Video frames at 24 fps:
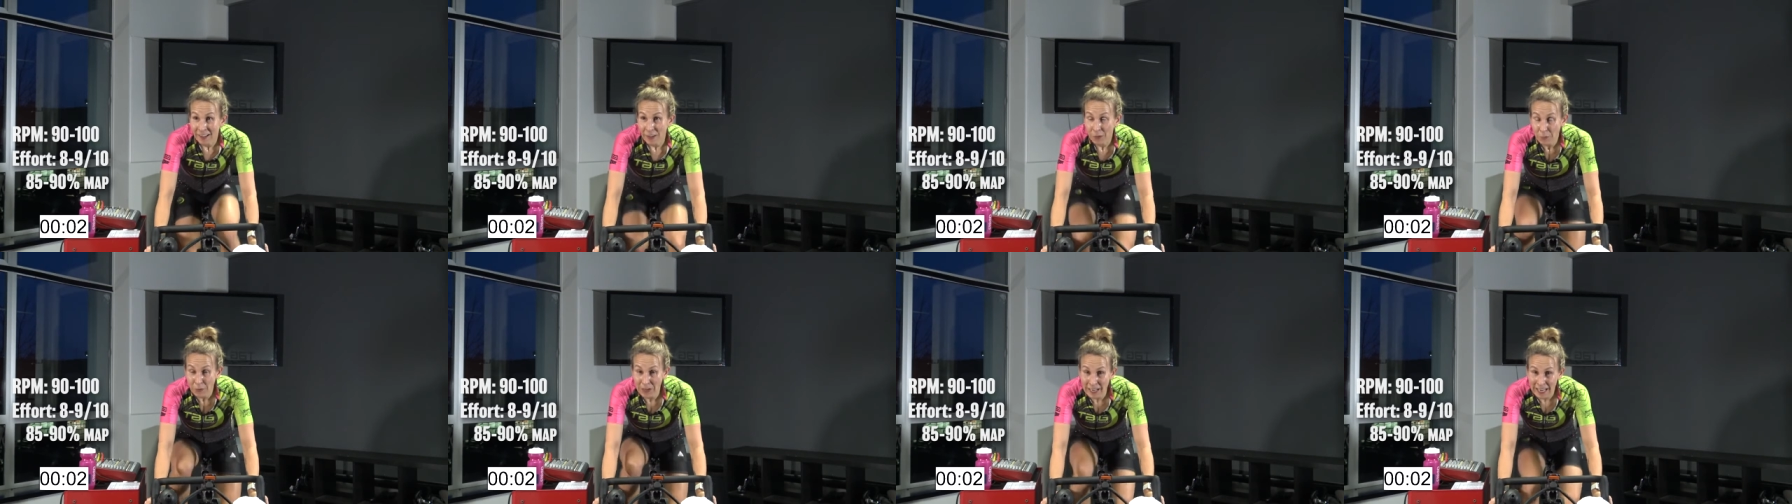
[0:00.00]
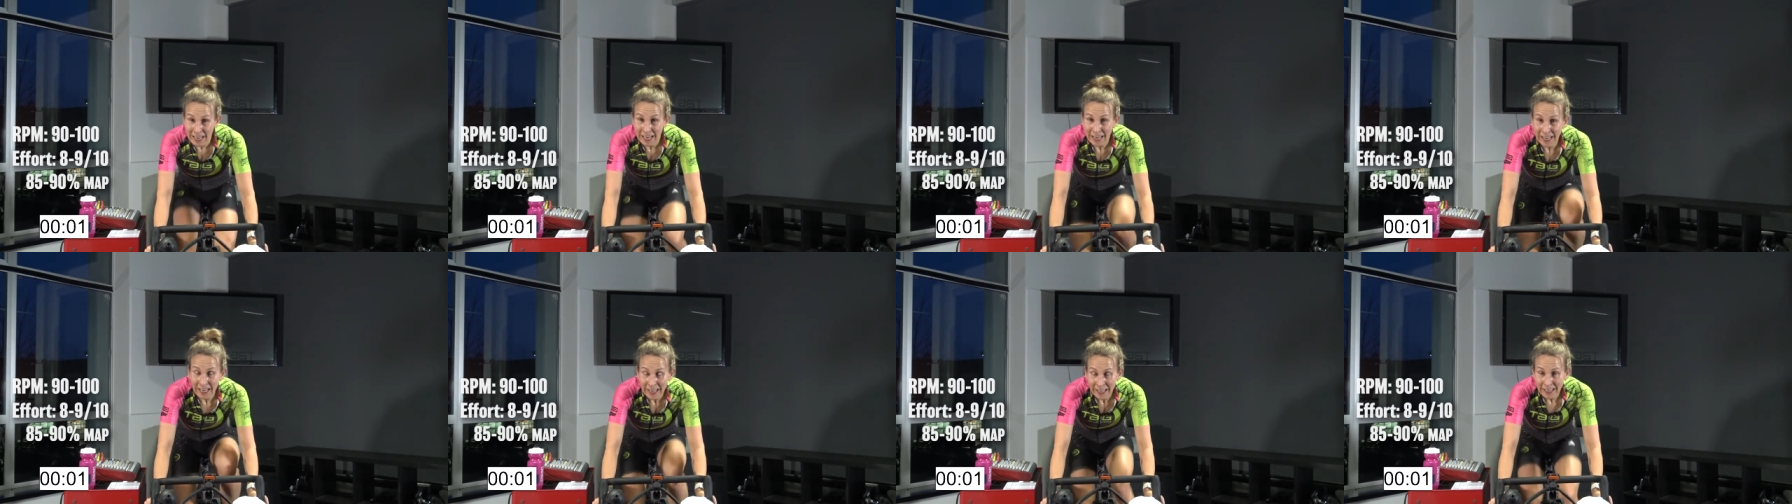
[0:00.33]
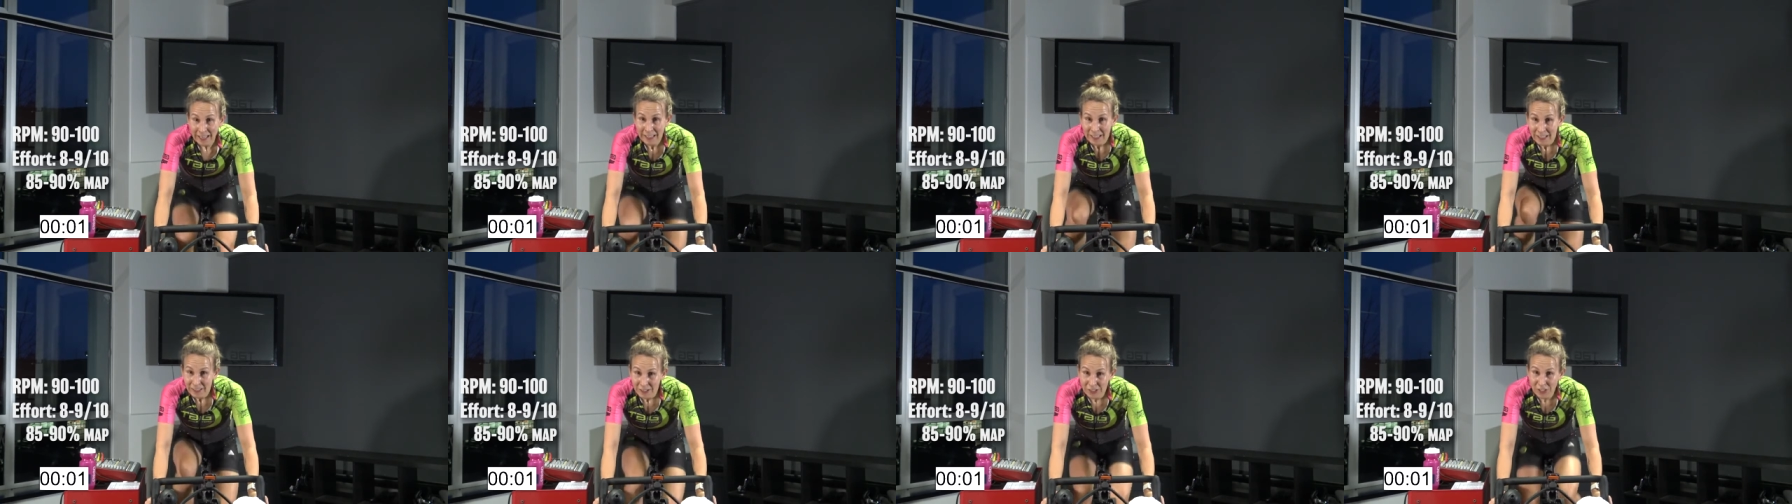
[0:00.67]
3,
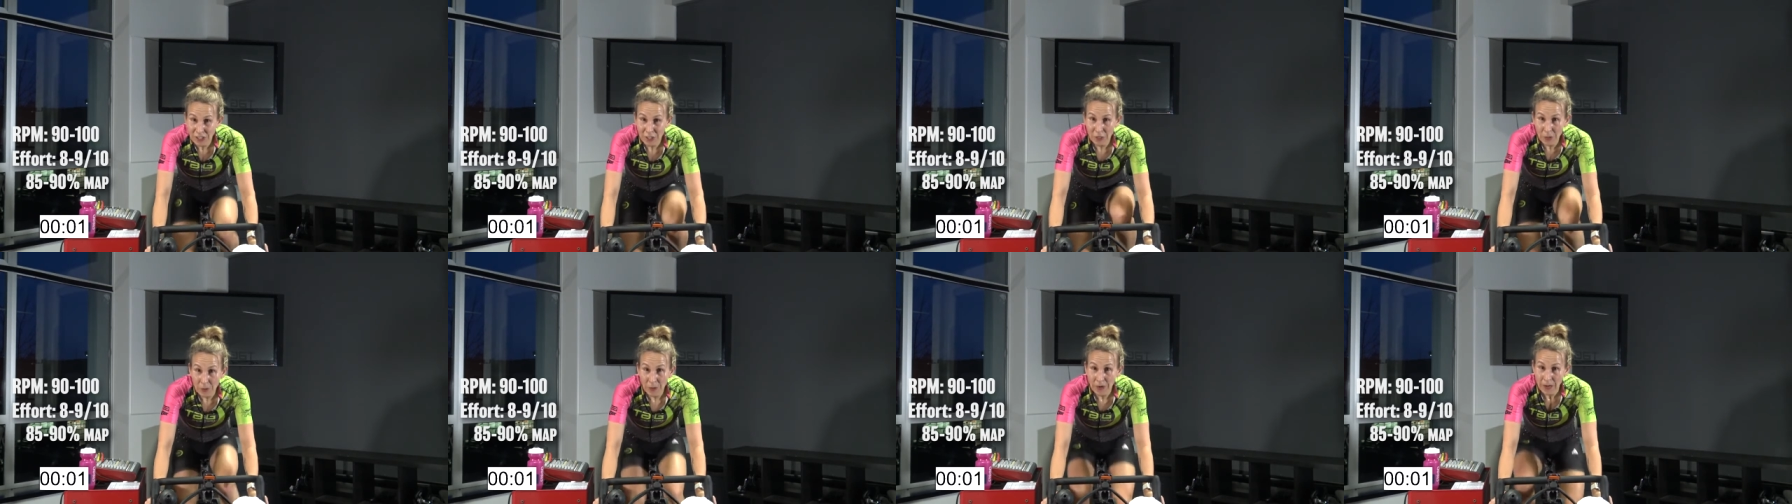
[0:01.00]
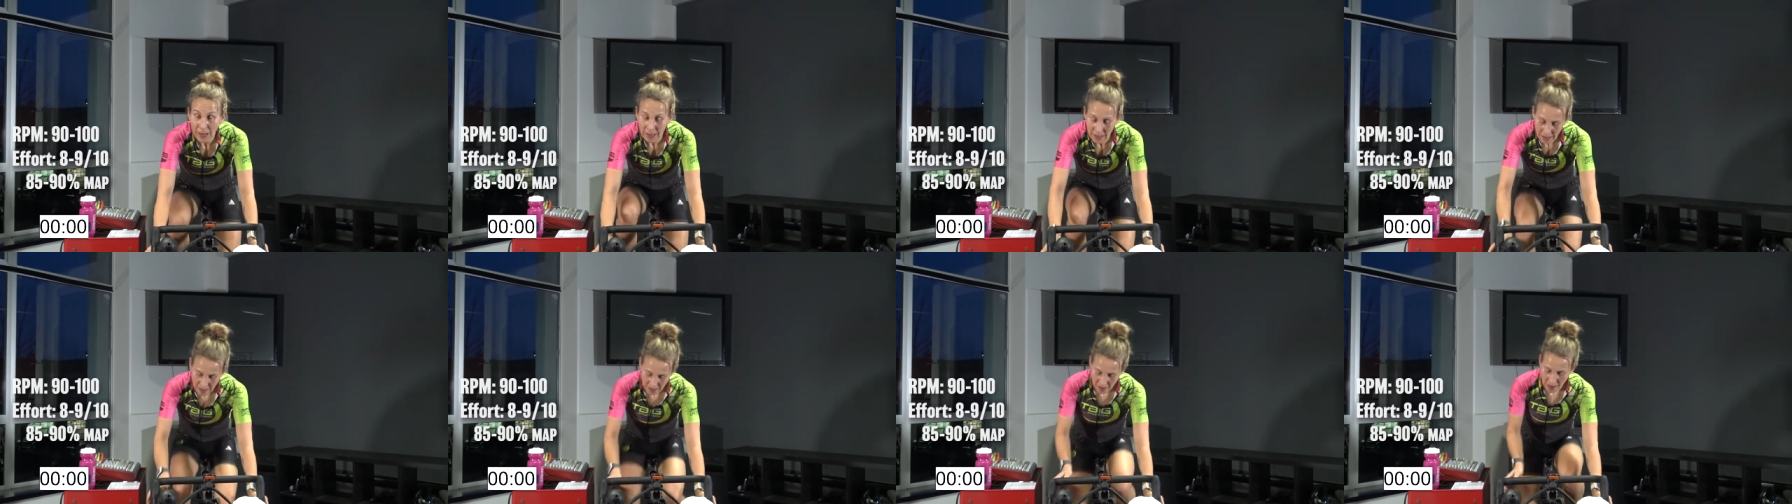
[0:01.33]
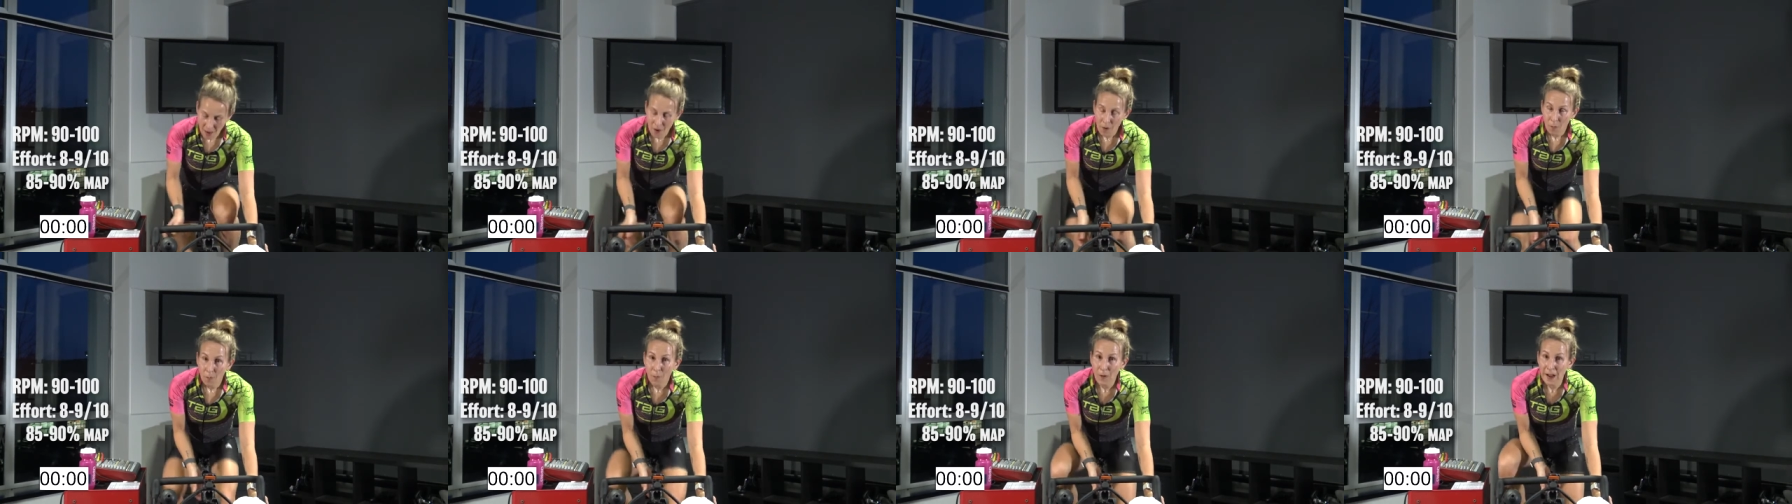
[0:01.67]
2,
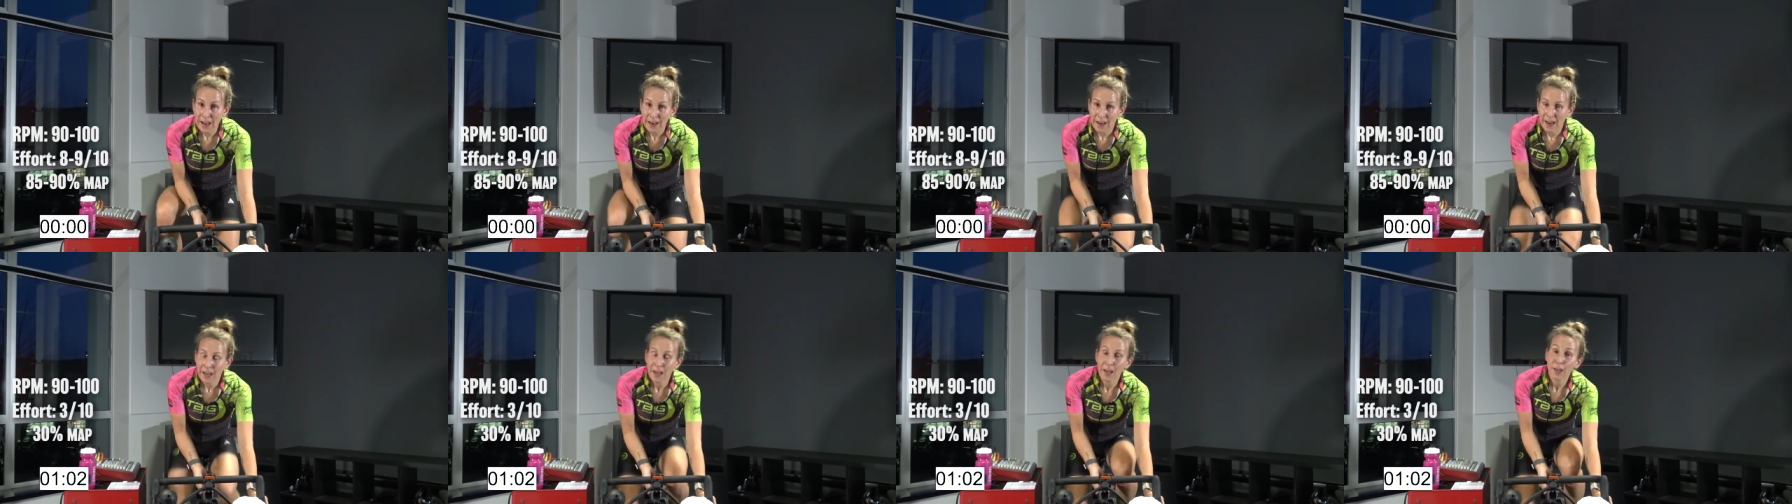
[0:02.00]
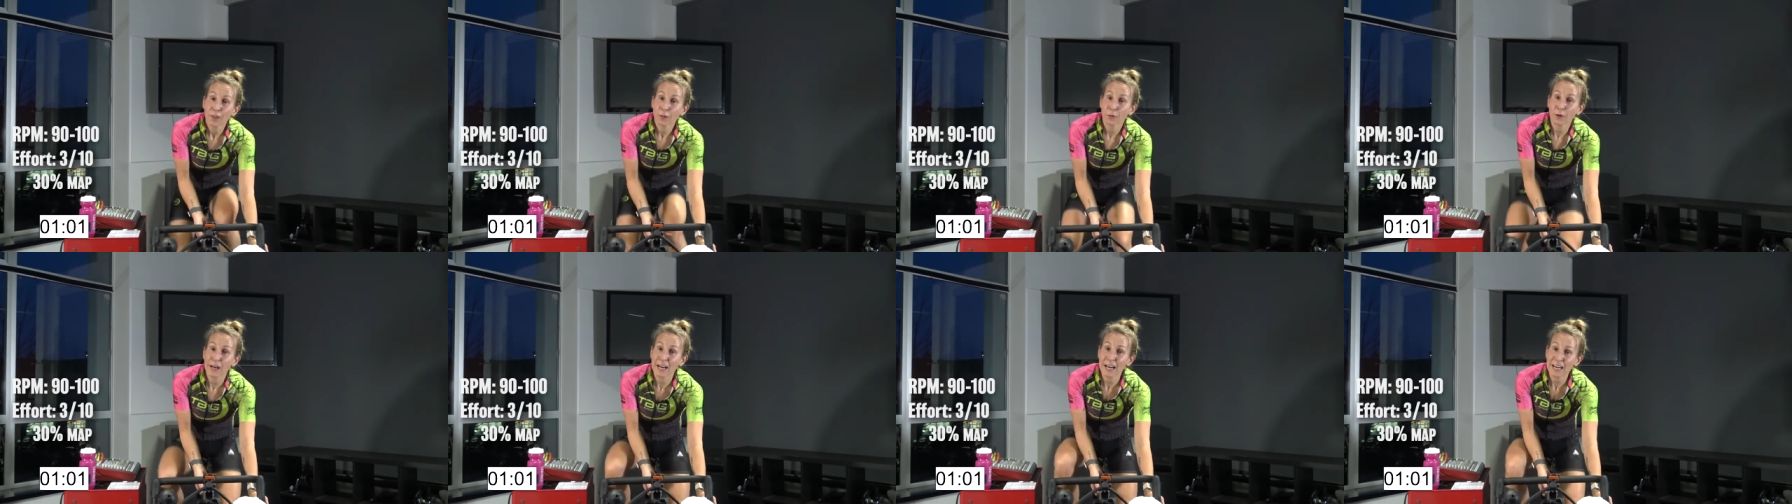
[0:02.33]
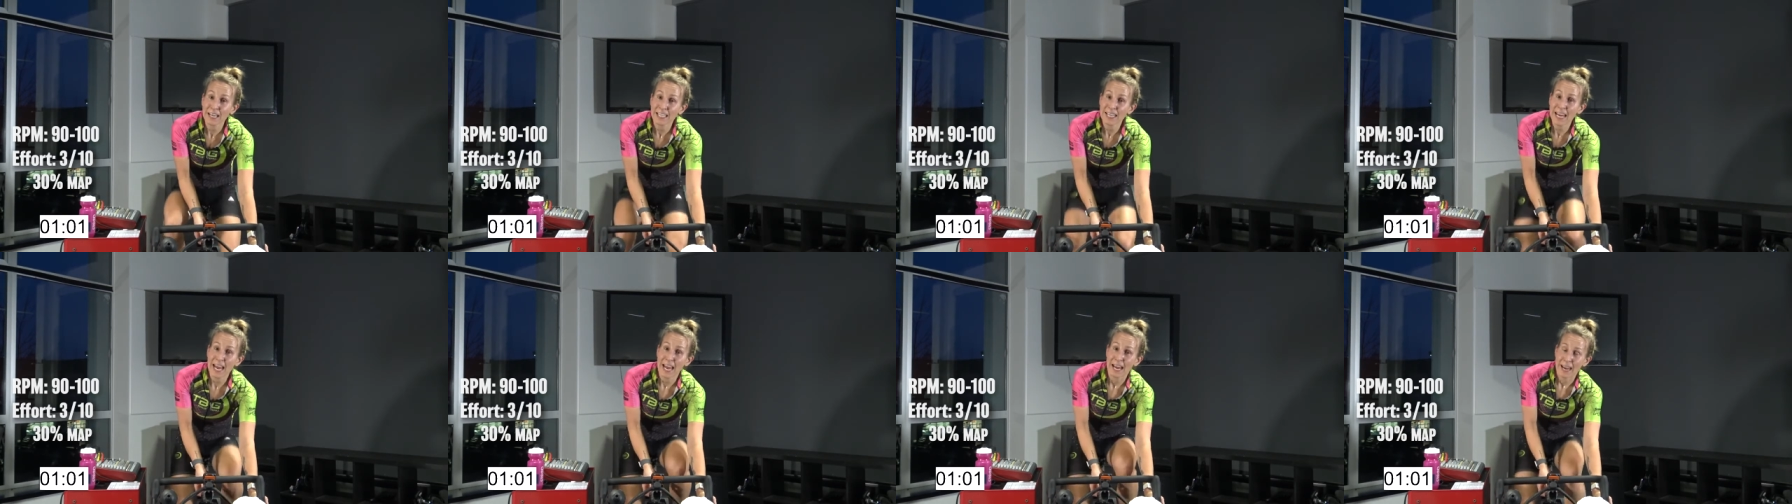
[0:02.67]
1. 3 out
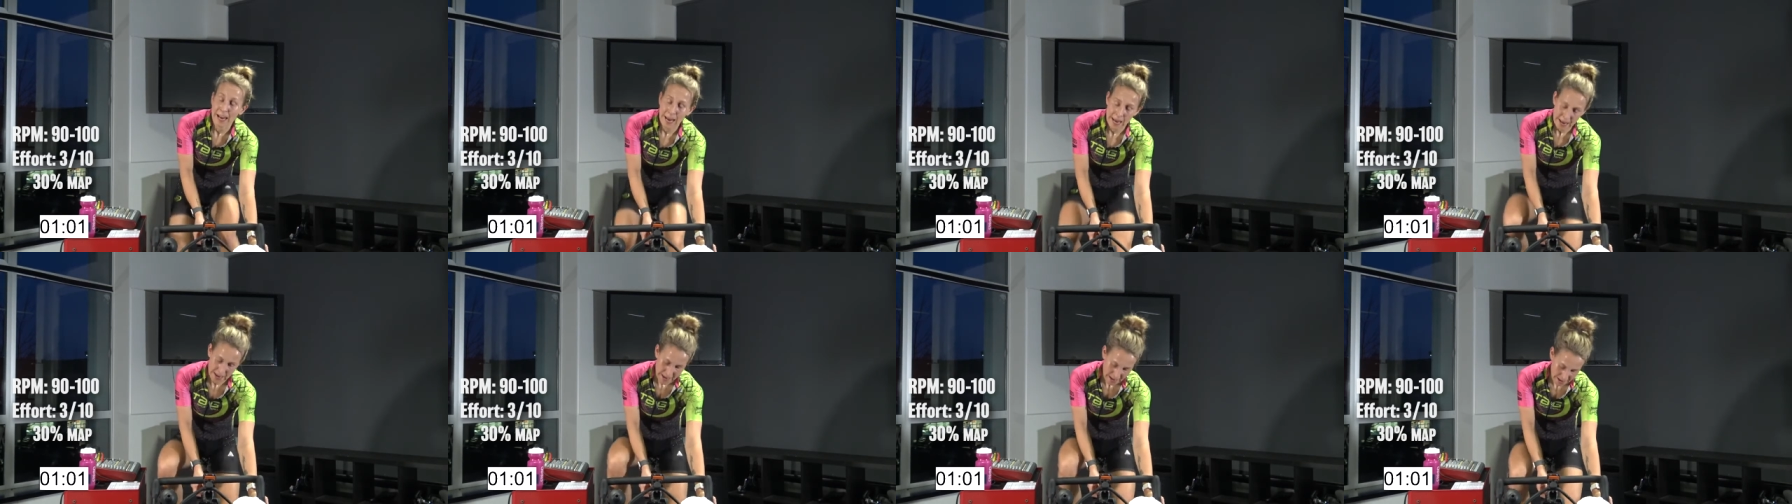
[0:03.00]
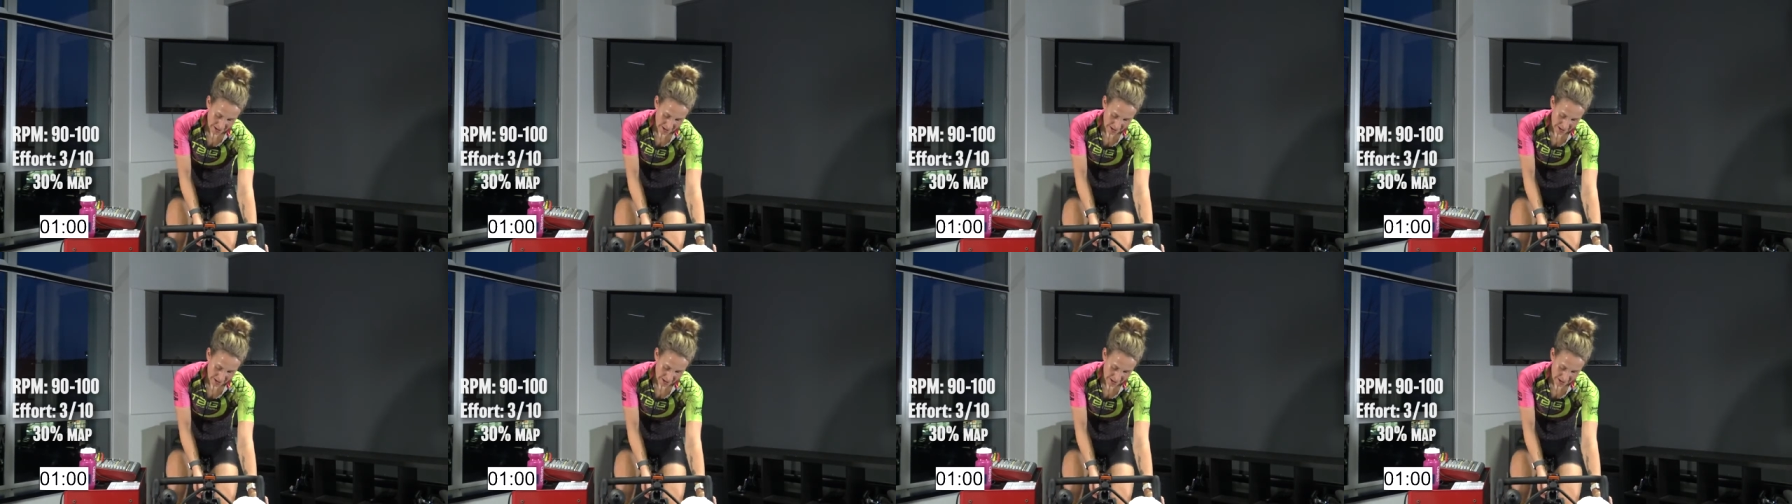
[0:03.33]
of 10.